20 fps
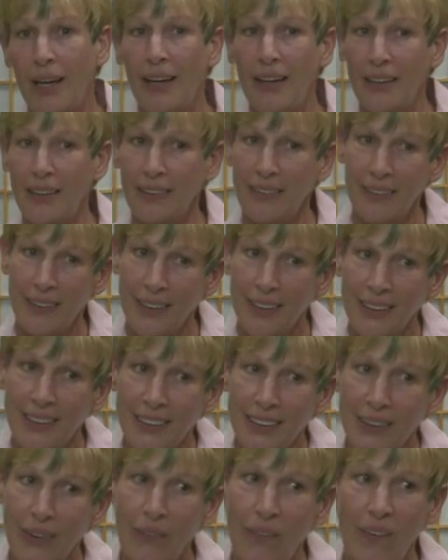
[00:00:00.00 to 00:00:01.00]
and
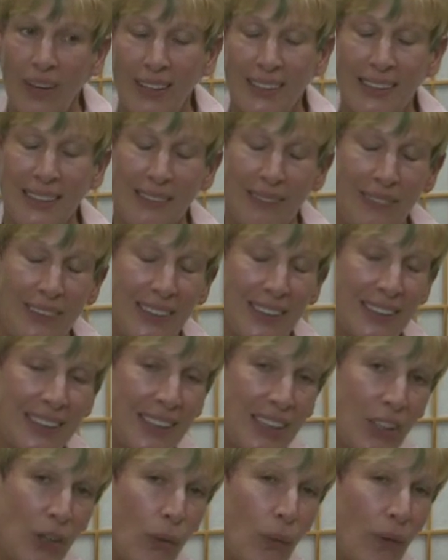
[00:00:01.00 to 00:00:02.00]
this koan seems
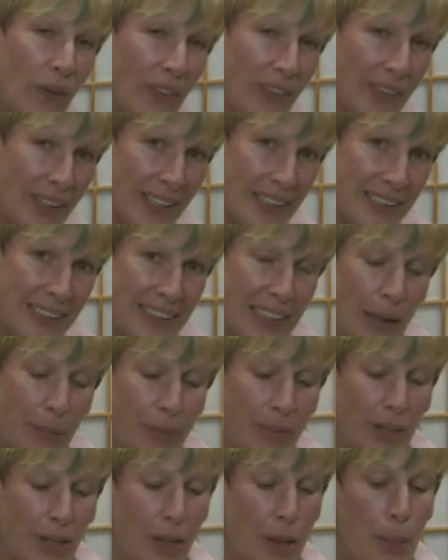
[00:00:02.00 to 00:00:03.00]
to go with this step.
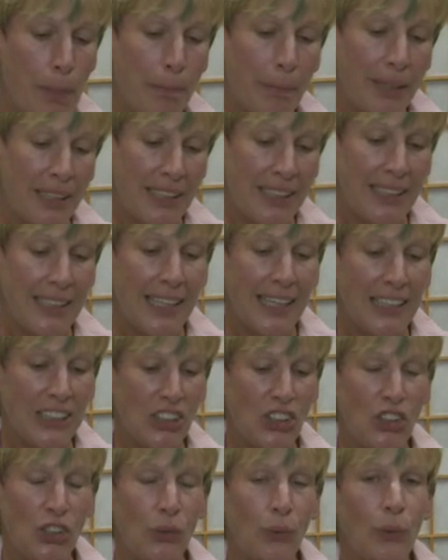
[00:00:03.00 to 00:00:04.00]
But he has
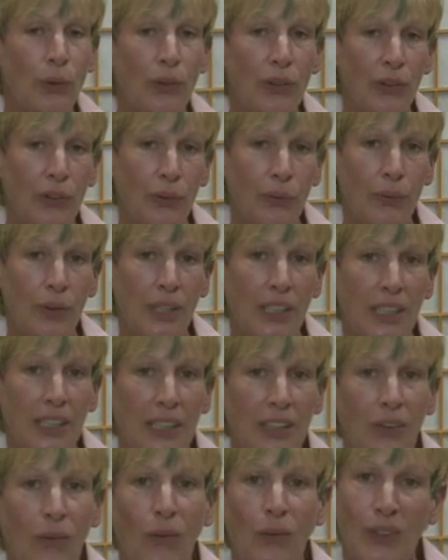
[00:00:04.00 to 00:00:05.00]
two or
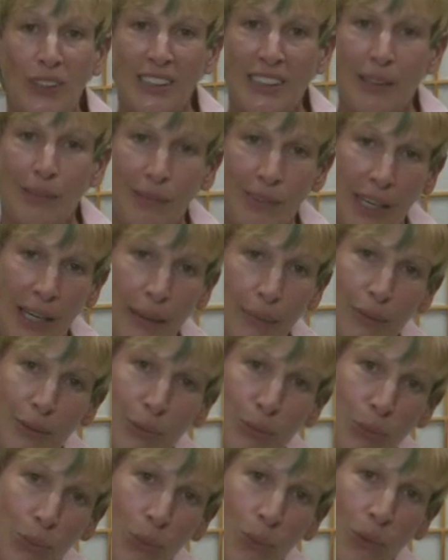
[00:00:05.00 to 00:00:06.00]
three or sometimes
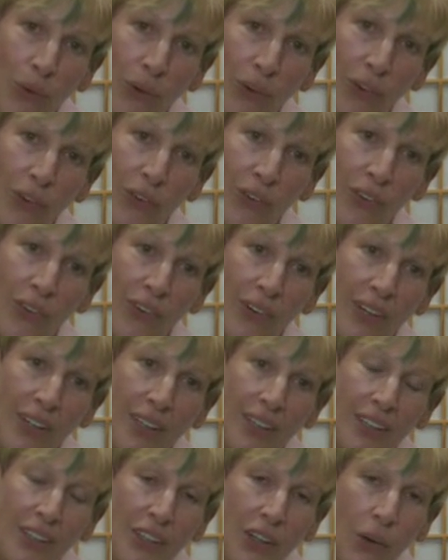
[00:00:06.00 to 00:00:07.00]
more
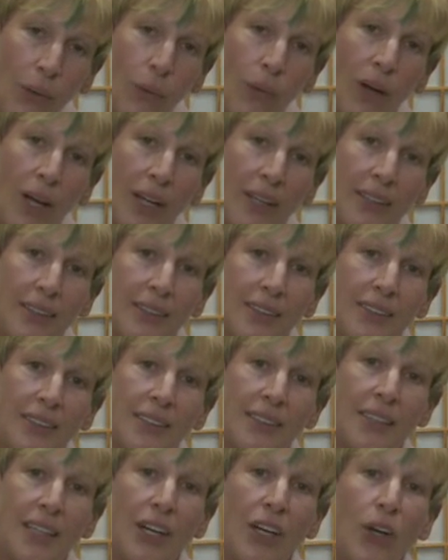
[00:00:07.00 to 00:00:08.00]
koans
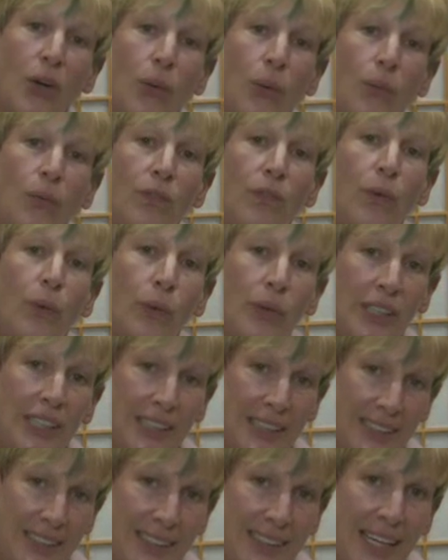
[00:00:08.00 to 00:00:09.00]
for
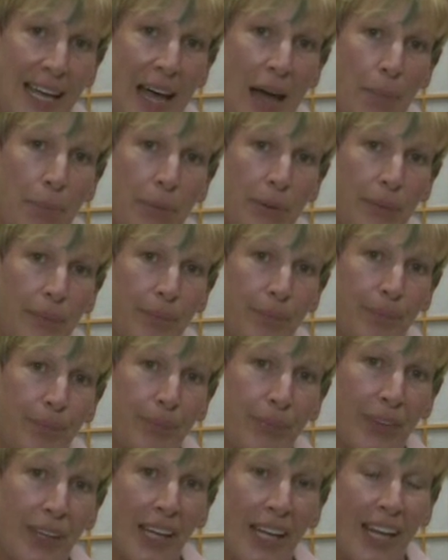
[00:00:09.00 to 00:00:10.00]
each step.
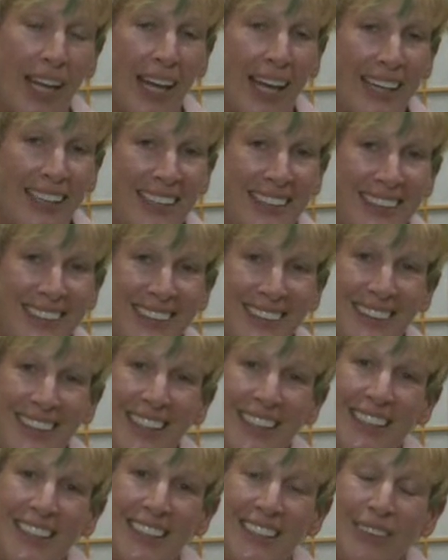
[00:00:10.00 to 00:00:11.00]
And he's,
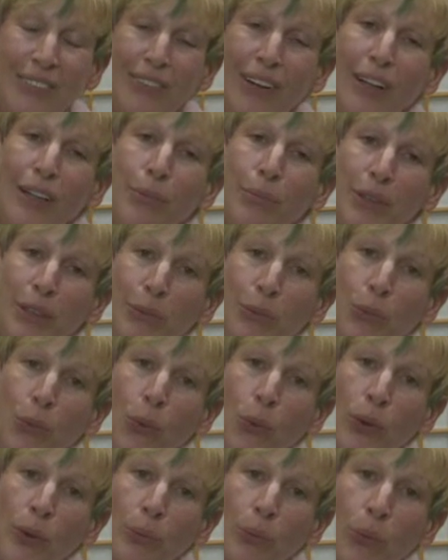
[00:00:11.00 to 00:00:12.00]
he's developing
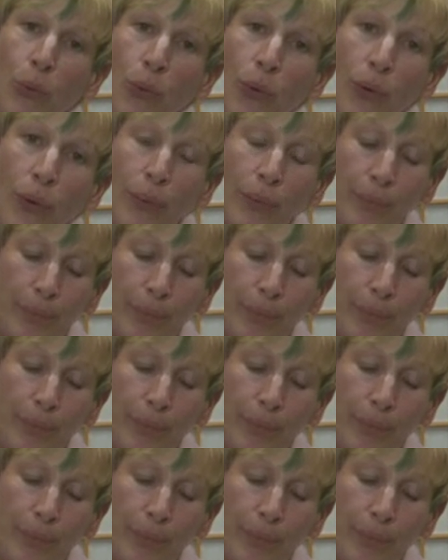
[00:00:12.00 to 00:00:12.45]
more and more.